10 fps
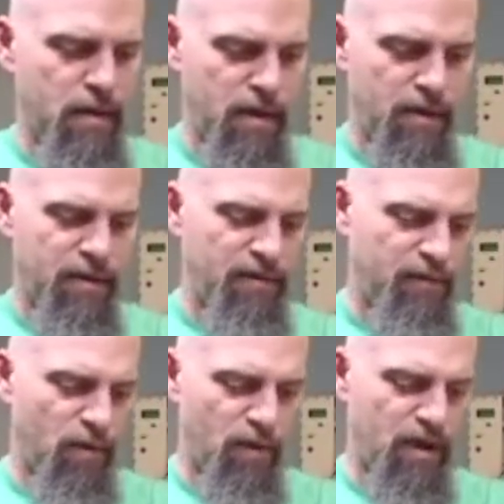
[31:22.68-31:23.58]
you know,
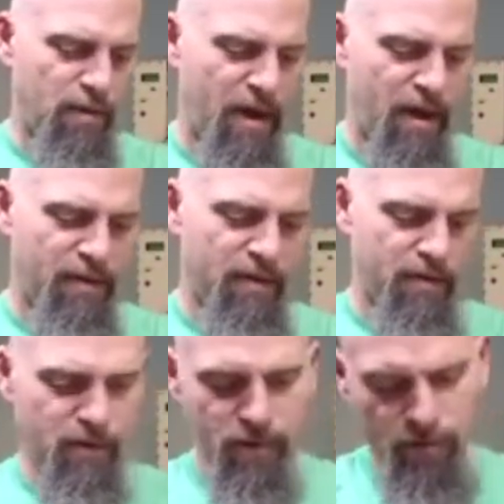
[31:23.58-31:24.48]
this won't come out.
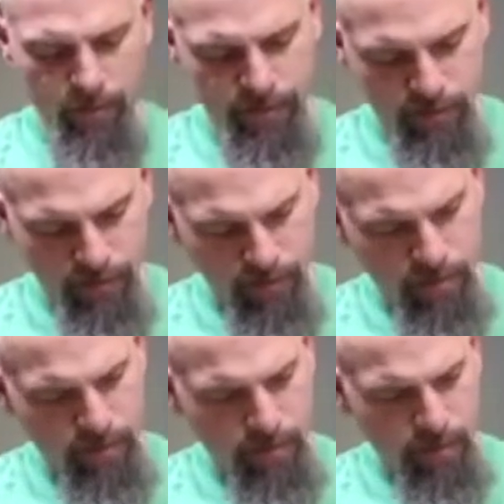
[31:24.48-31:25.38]
Oh, whoops.
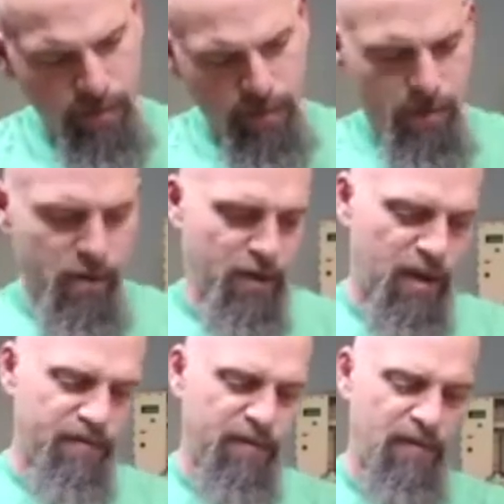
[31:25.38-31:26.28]
Okay,
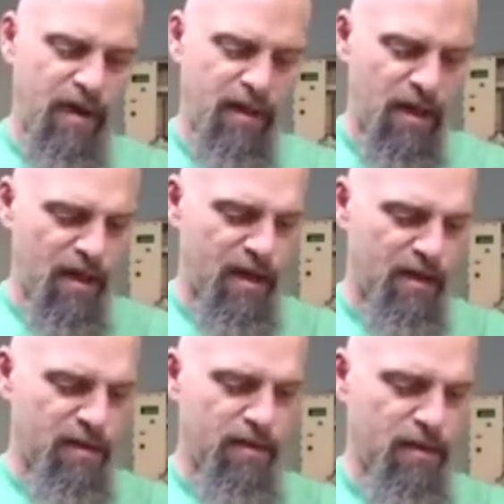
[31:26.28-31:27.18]
if it's not
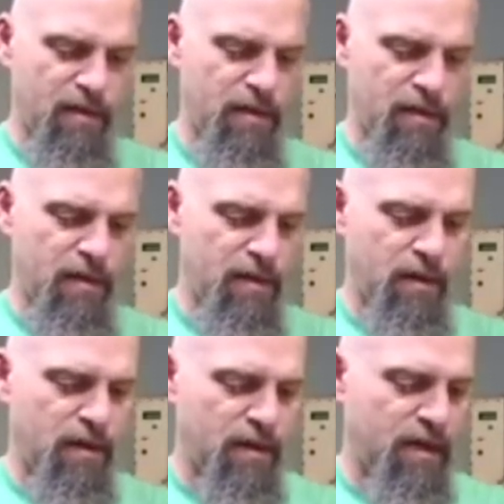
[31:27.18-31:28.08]
aligned,
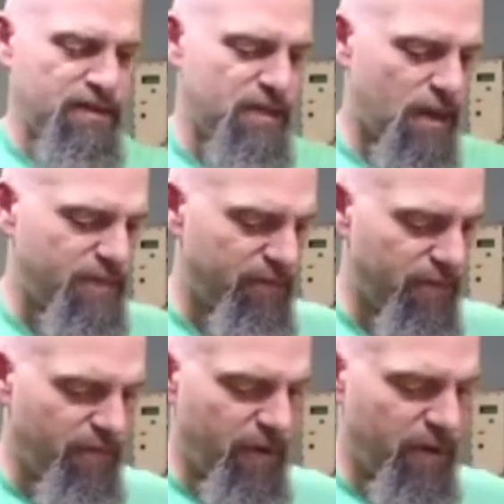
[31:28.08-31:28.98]
that stops it from
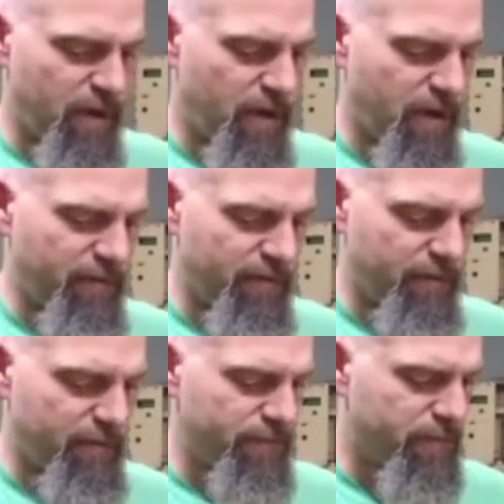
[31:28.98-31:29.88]
falling off.
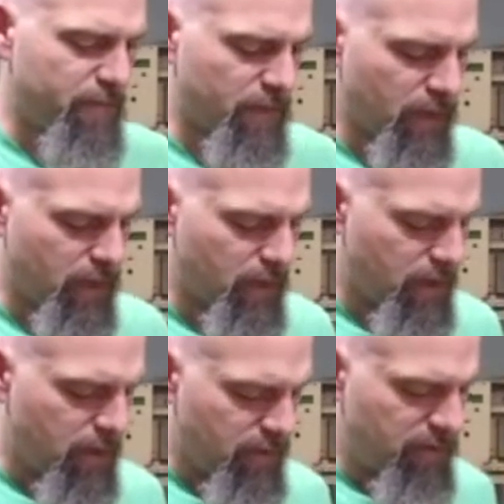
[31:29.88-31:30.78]

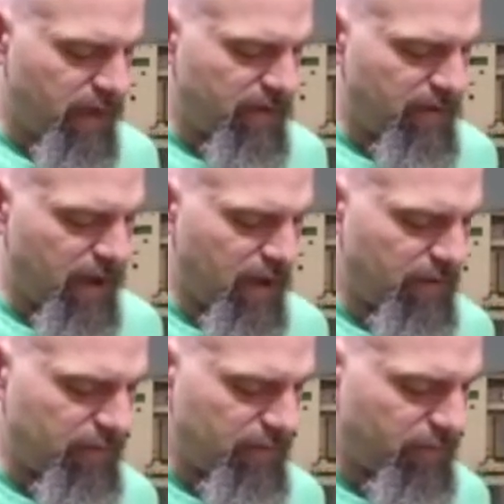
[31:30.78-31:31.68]
So that's
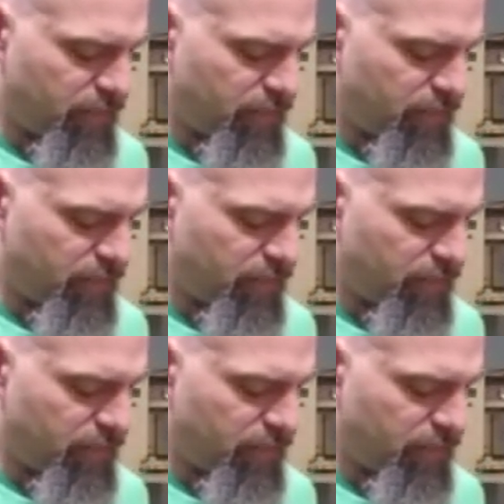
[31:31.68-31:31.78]
nice.